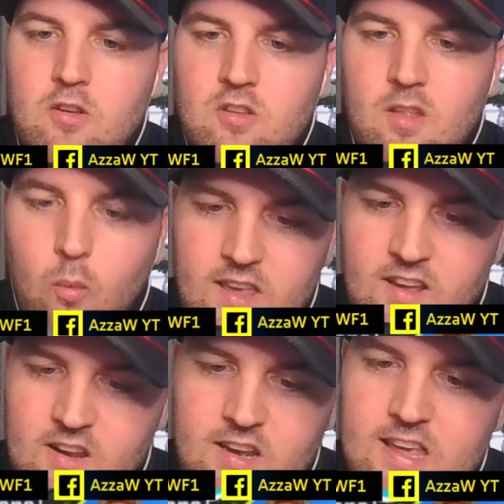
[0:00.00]
of the
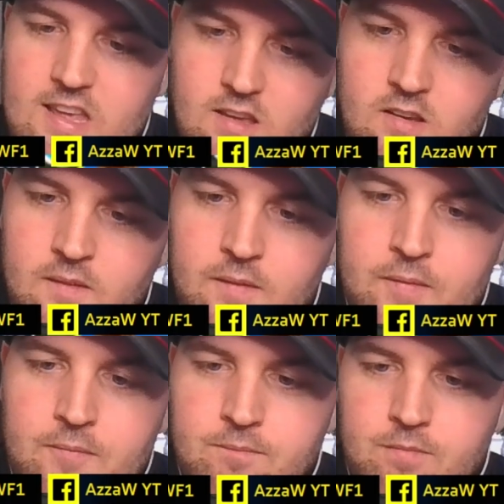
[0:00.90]
weekly league.
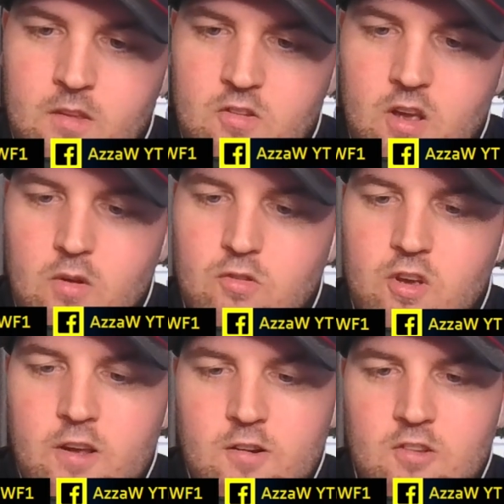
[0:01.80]
So
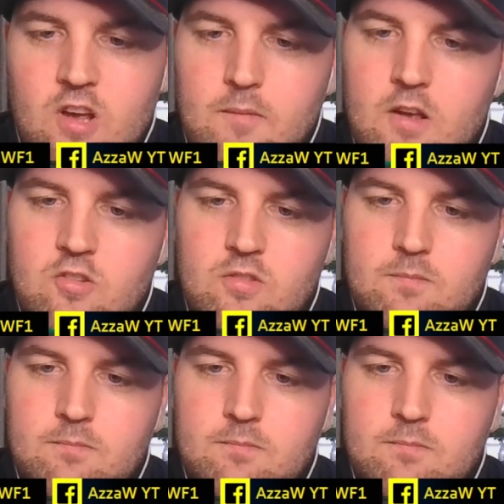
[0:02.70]
Turner and Thomas